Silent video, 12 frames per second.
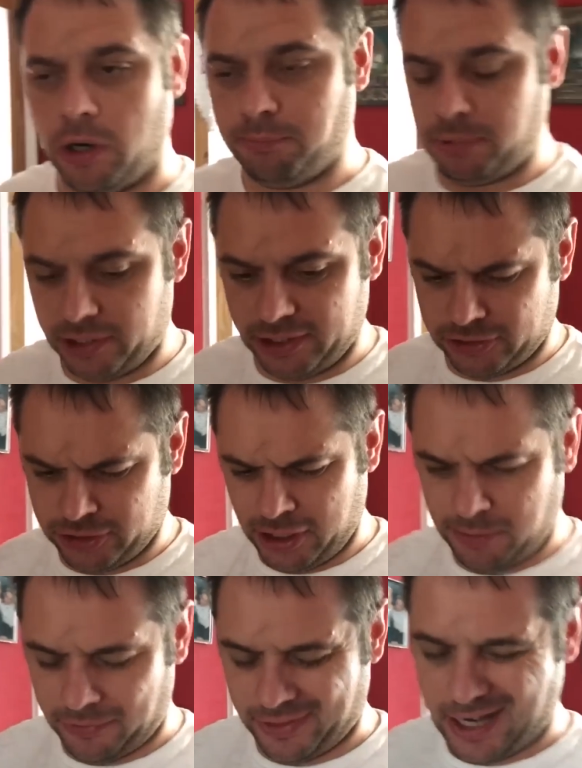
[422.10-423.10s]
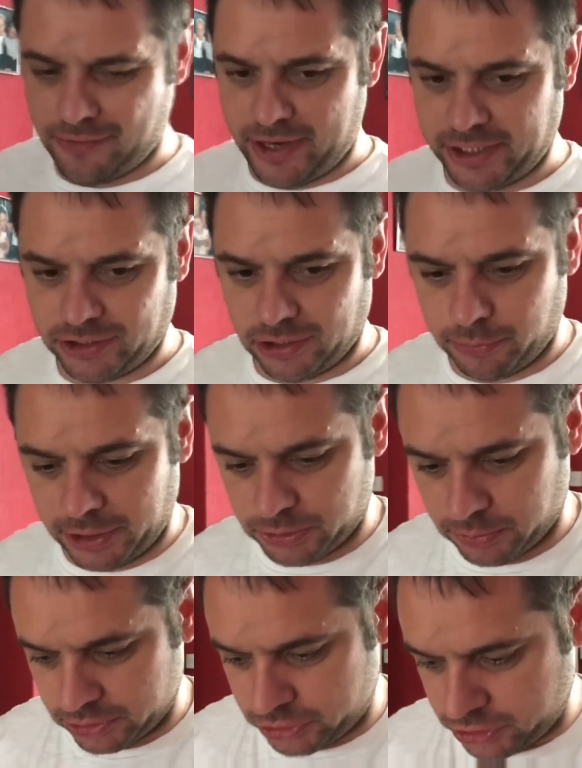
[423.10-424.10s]
one, but there's two on there. Rachel not
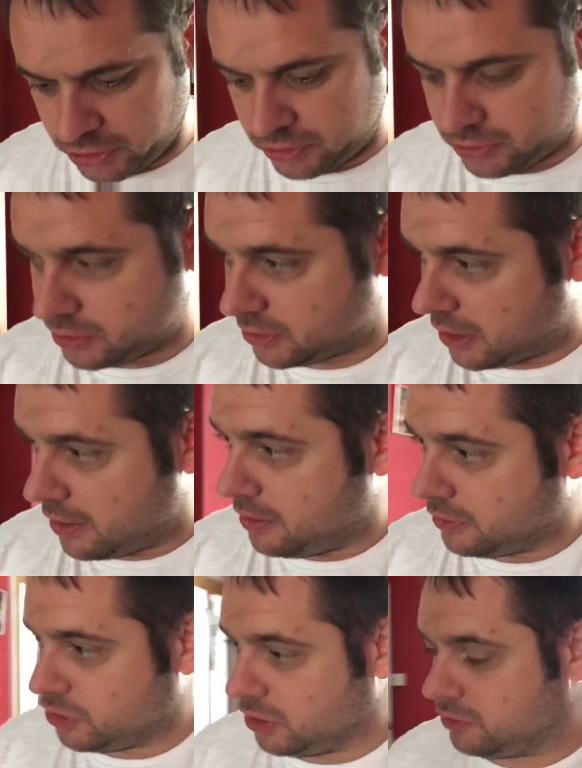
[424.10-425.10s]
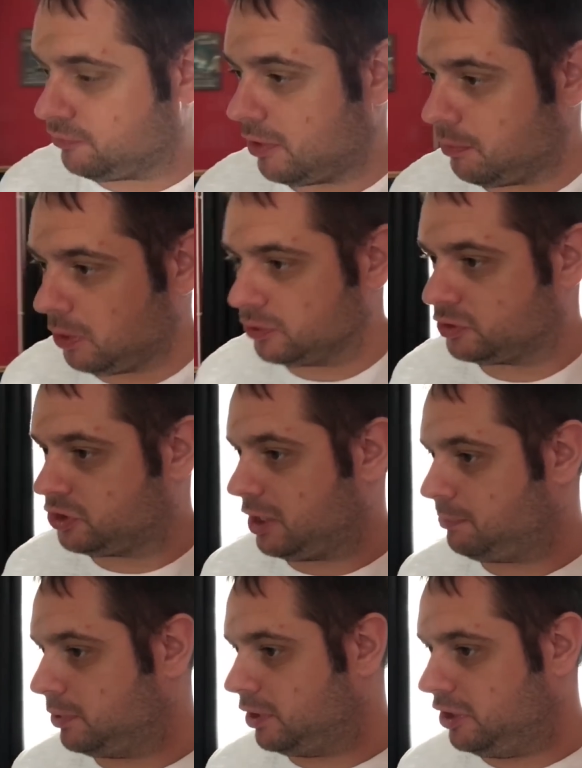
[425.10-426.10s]
which one to choose uh, choose from. One's
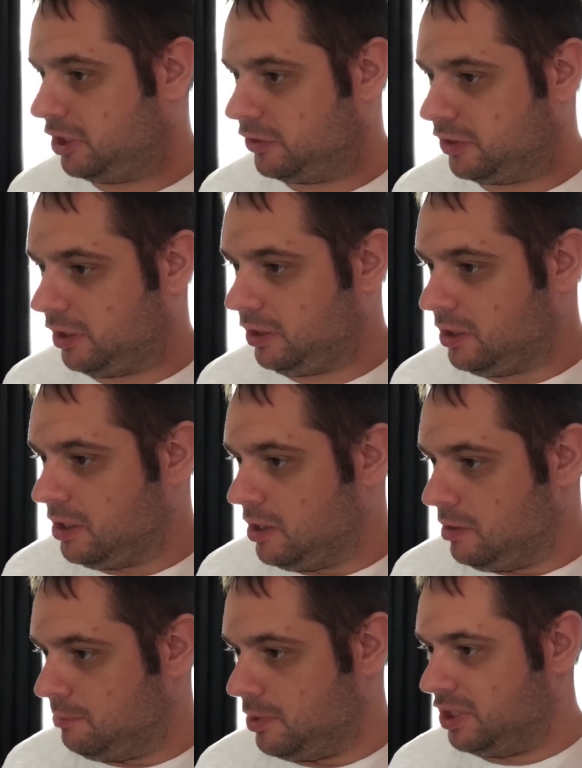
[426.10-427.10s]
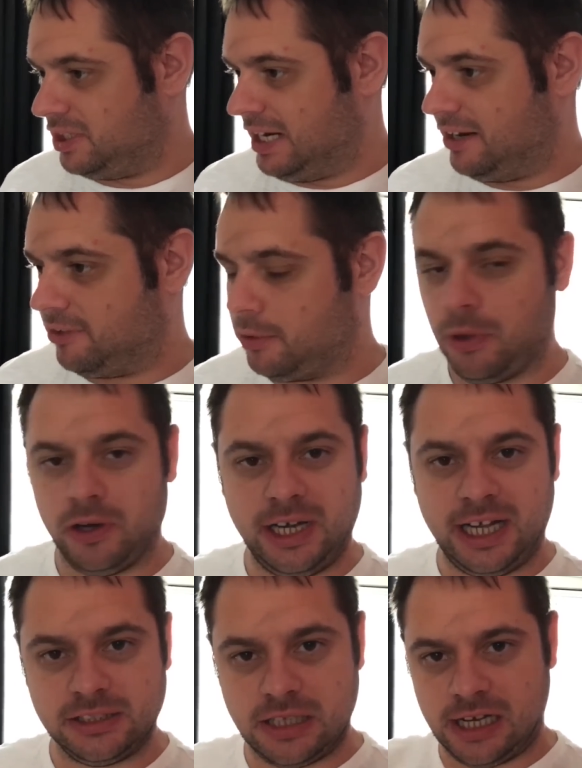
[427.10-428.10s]
cheaper than the other, but the dearer one
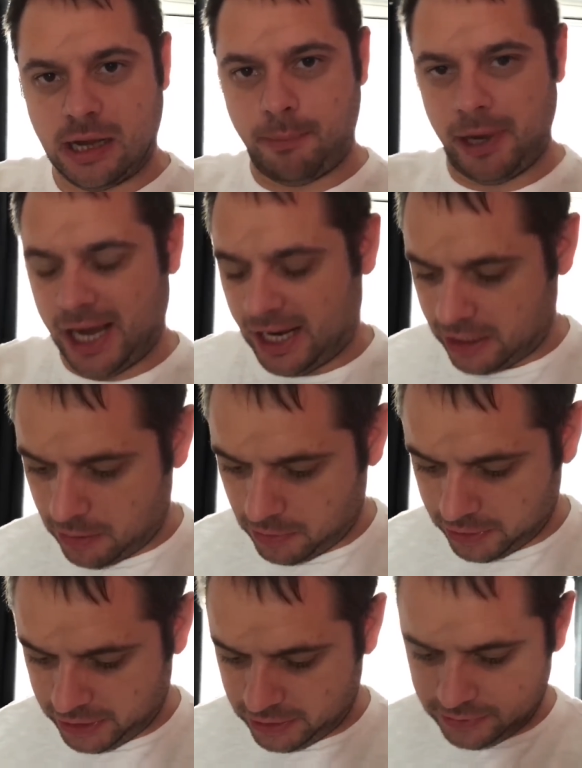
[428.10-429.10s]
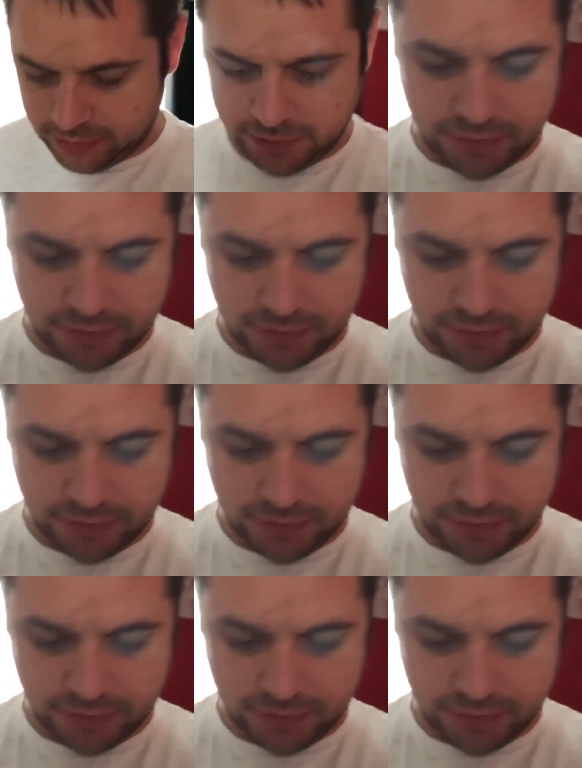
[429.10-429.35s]
has like a piano on it.